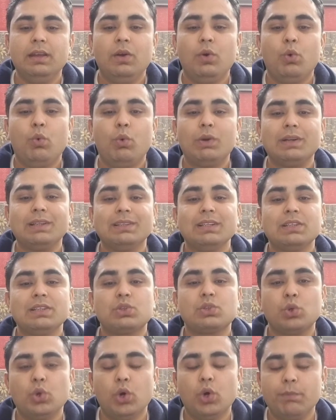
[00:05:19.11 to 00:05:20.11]
what are the
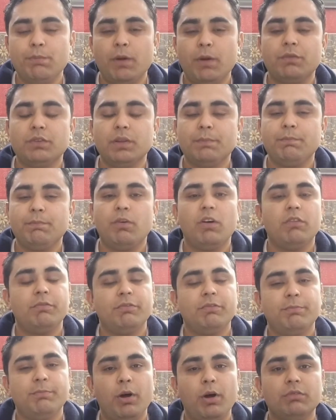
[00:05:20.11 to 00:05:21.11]
scope of the
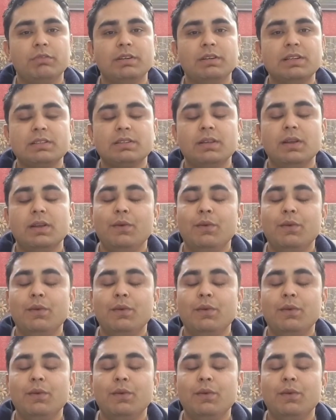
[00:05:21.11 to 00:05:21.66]
powers